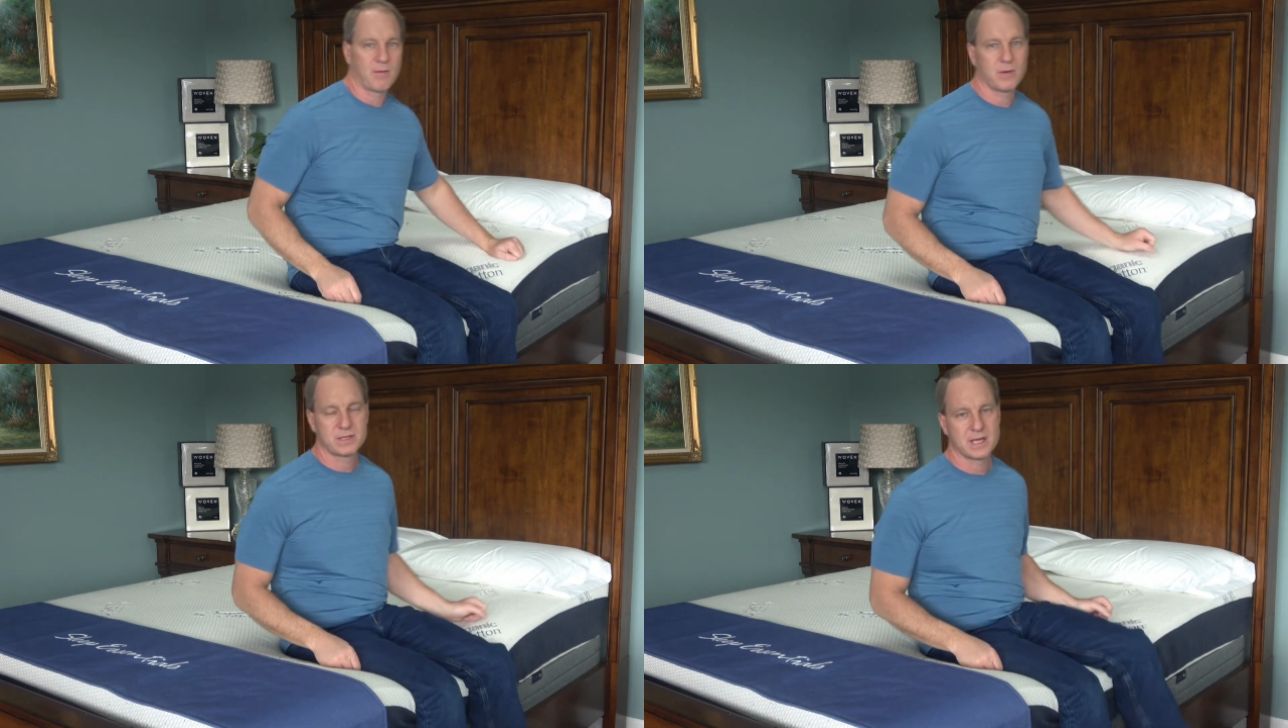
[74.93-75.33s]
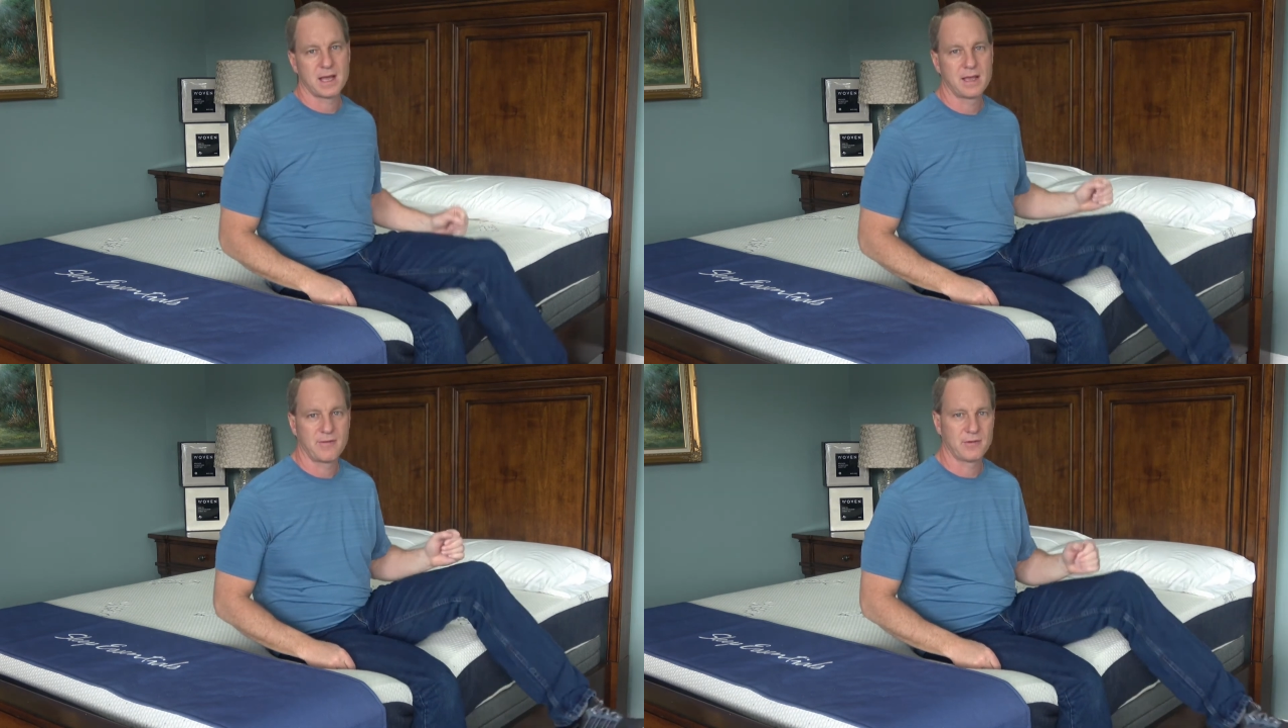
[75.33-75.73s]
I don't want to
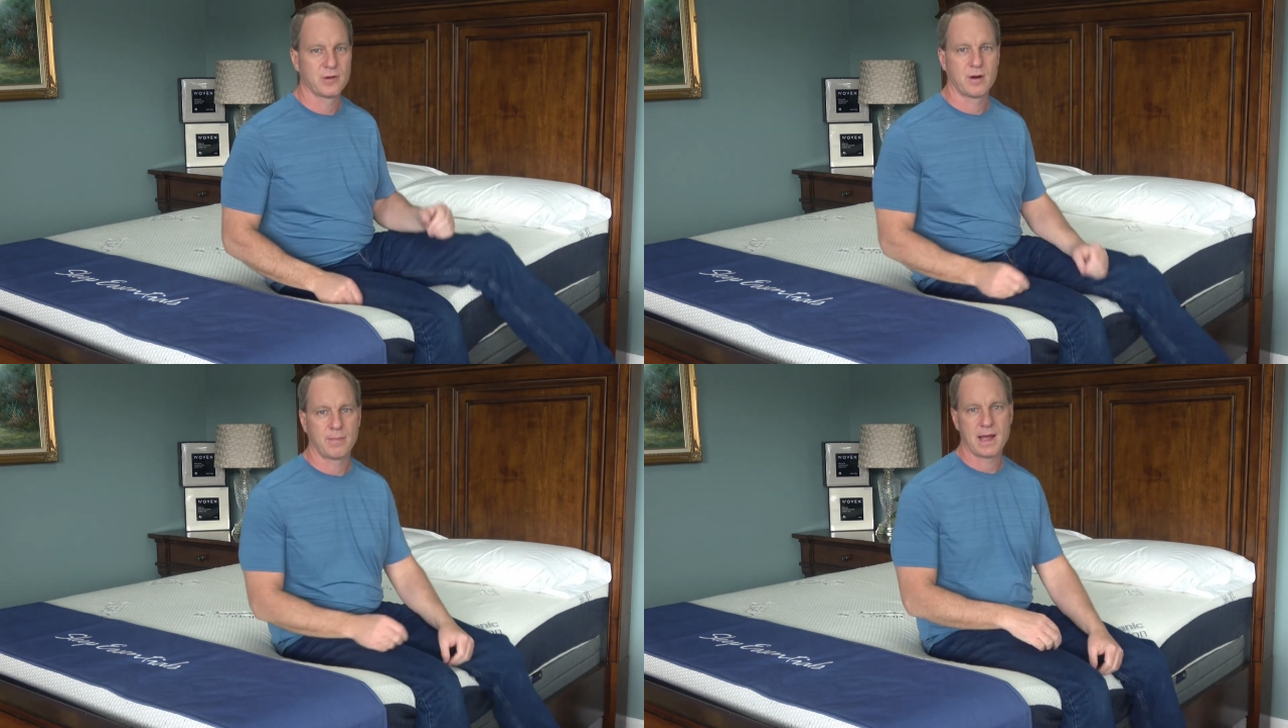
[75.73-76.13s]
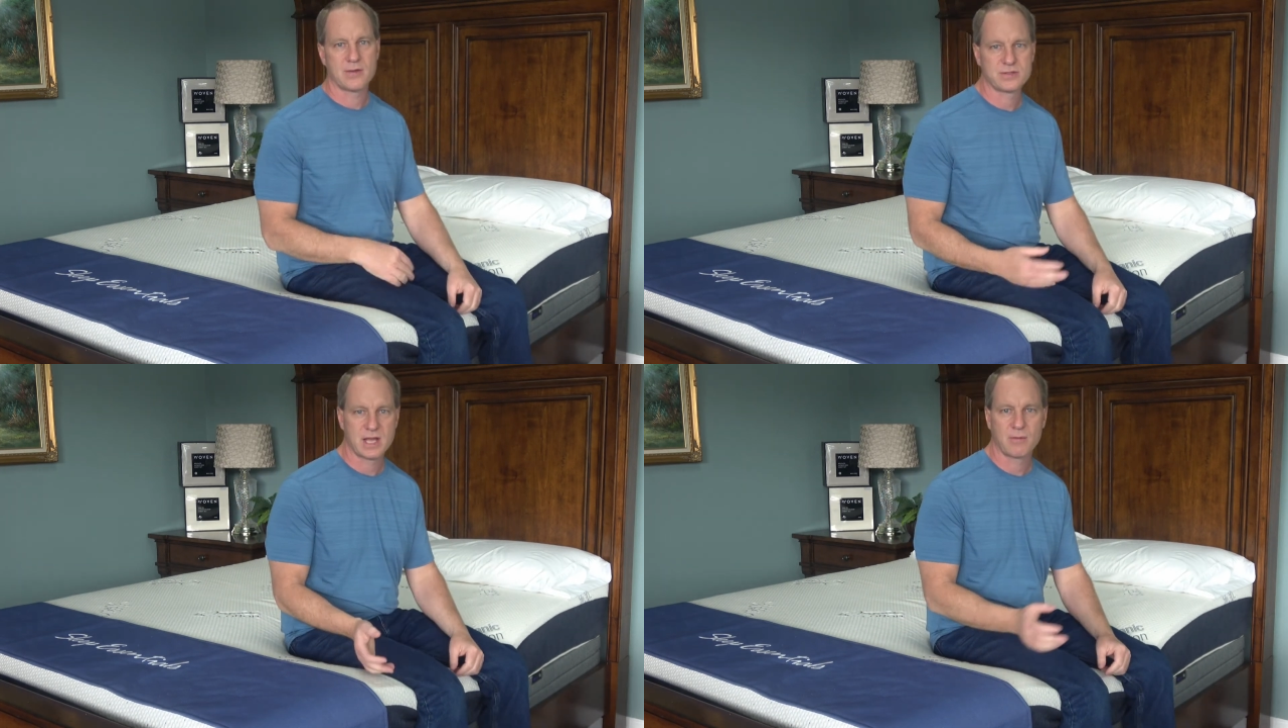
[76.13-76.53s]
tell you if you're 200
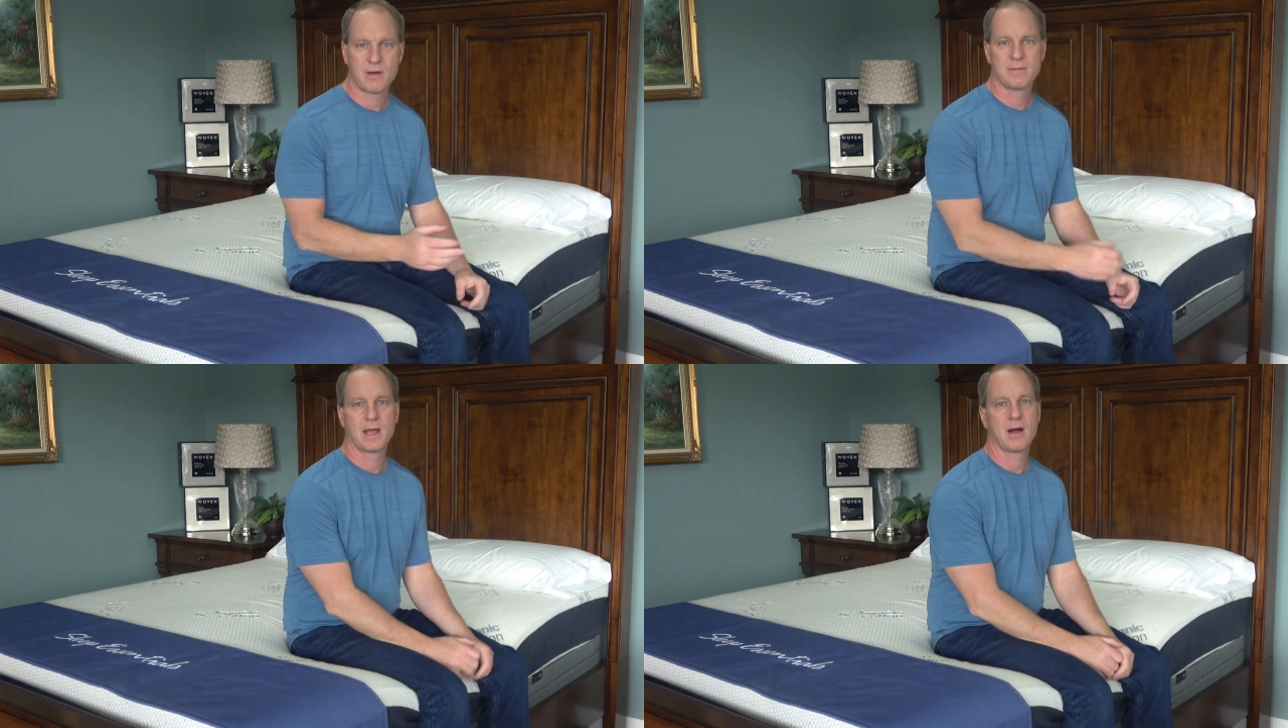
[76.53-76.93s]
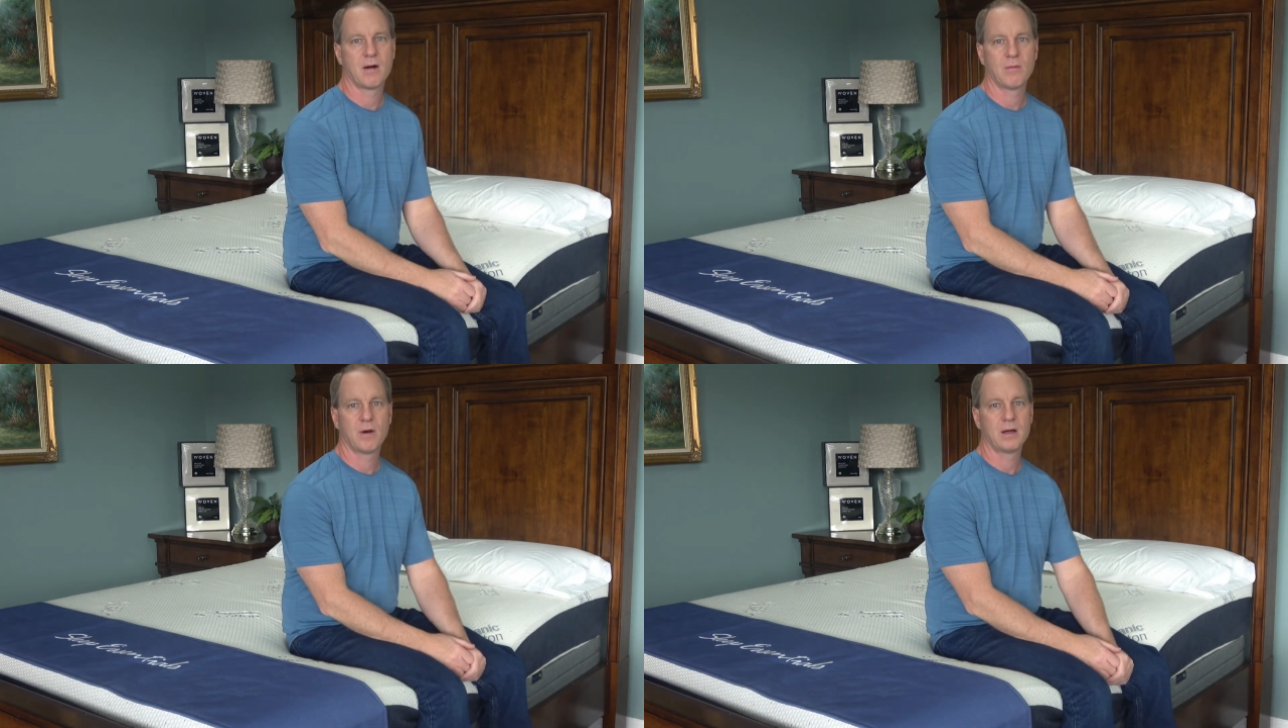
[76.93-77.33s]
pounds, stay away from the
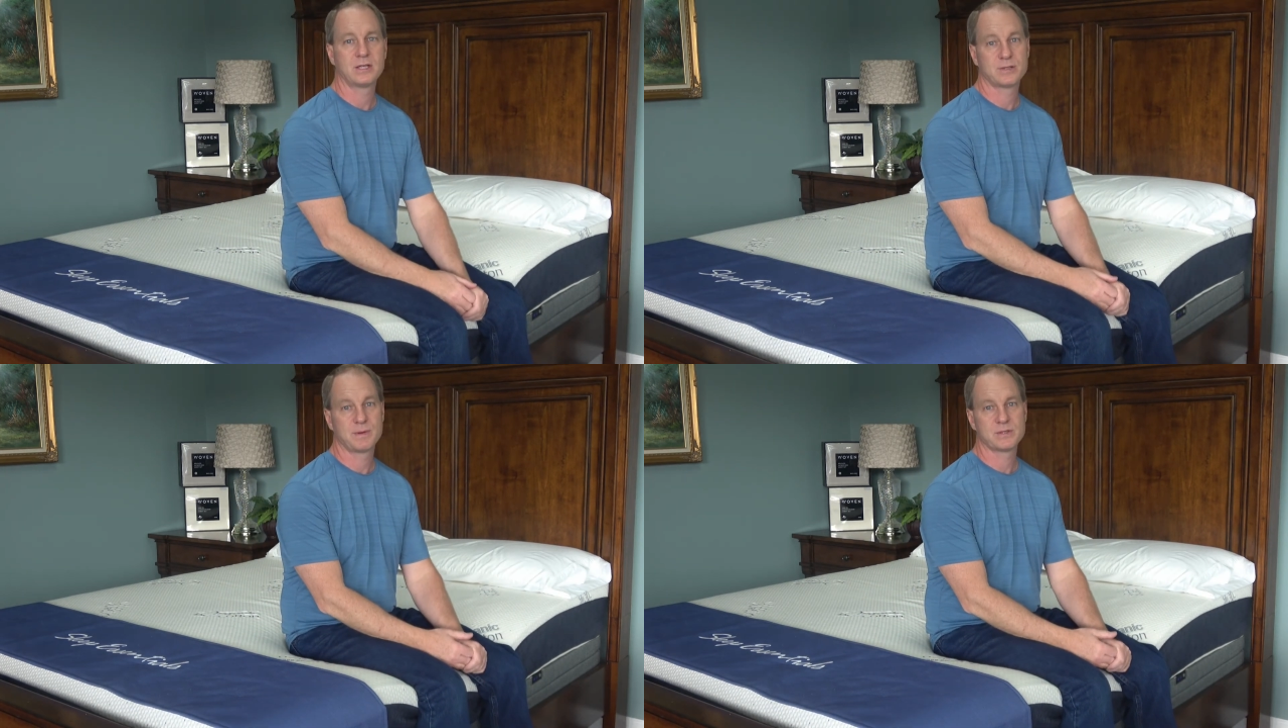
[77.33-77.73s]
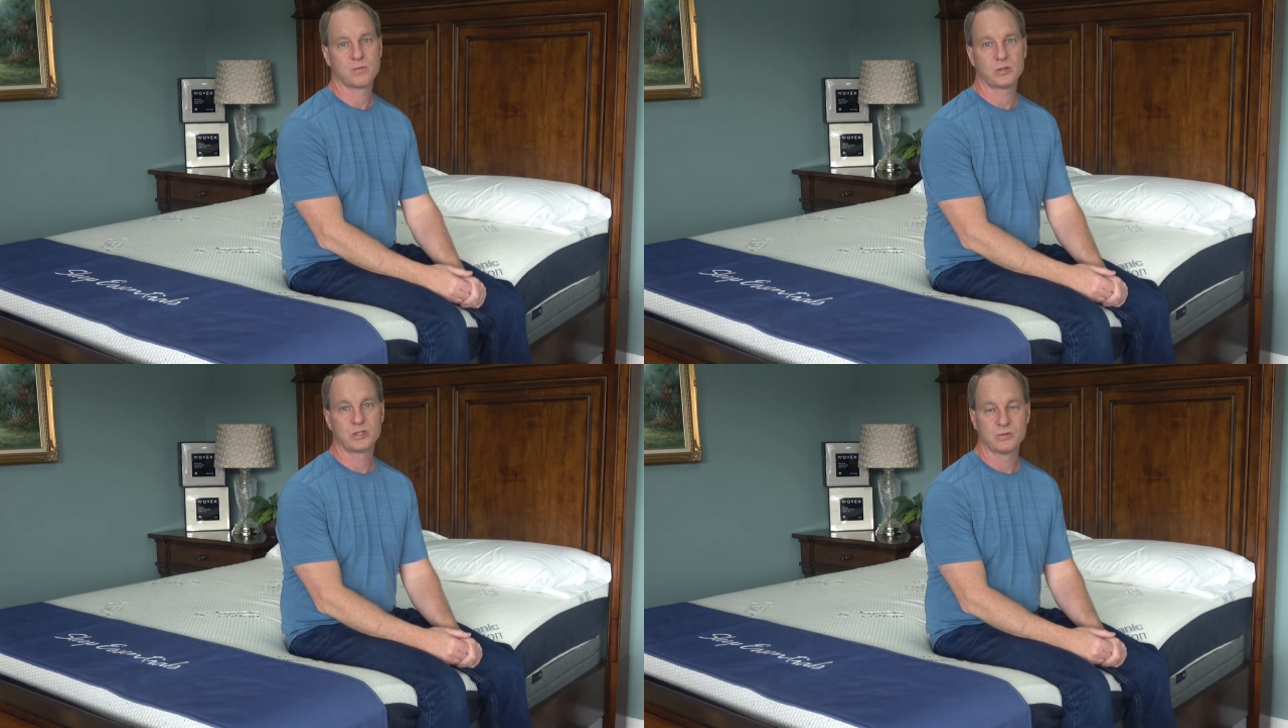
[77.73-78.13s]
AR1. It just depends
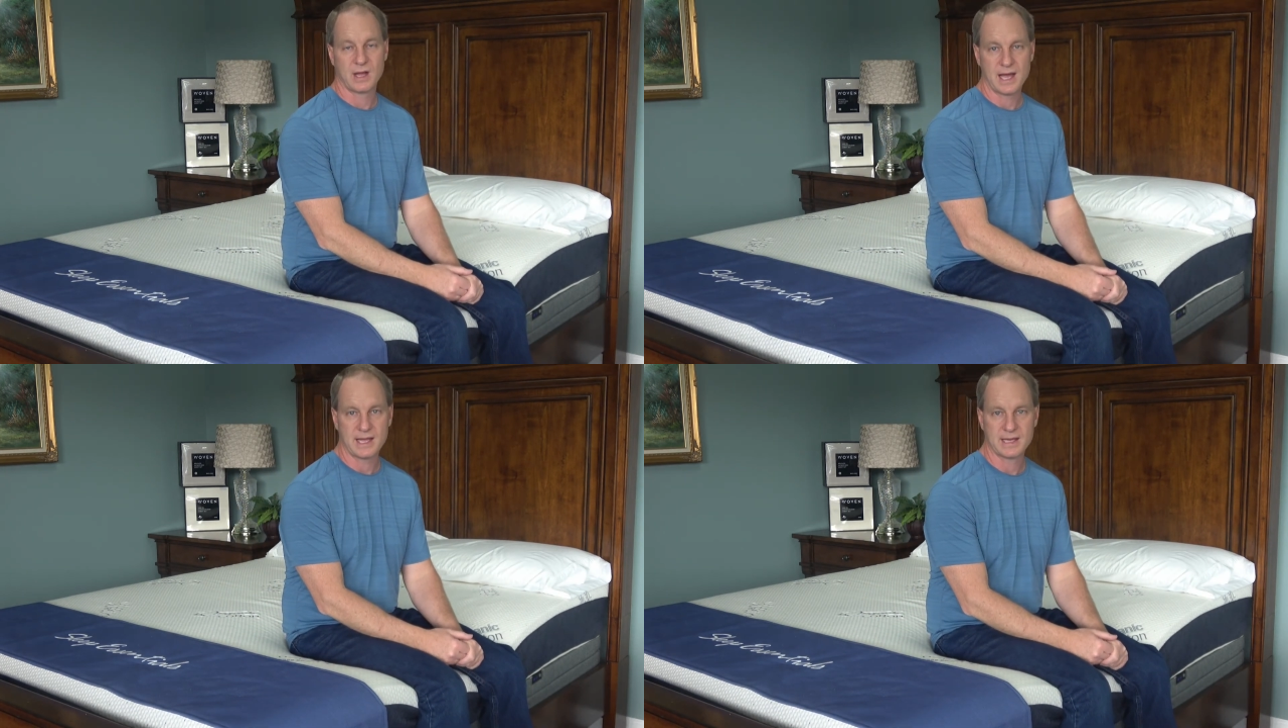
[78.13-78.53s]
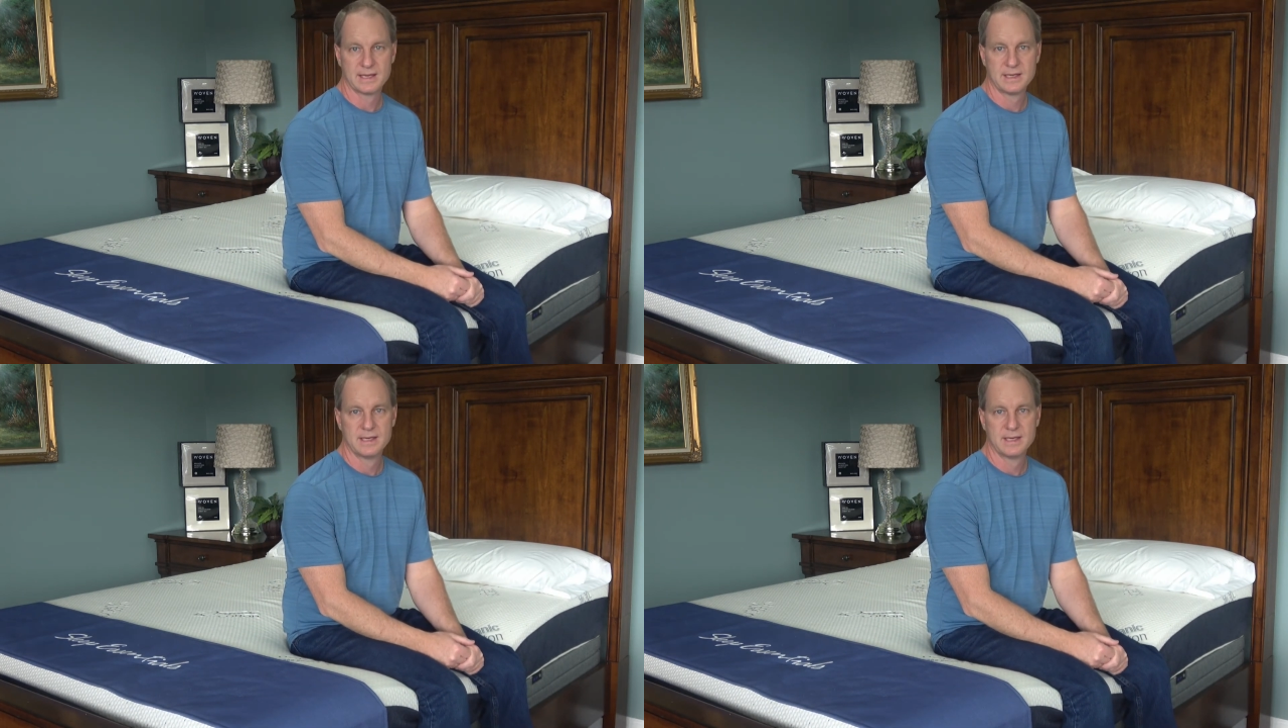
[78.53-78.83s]
on what you'd like.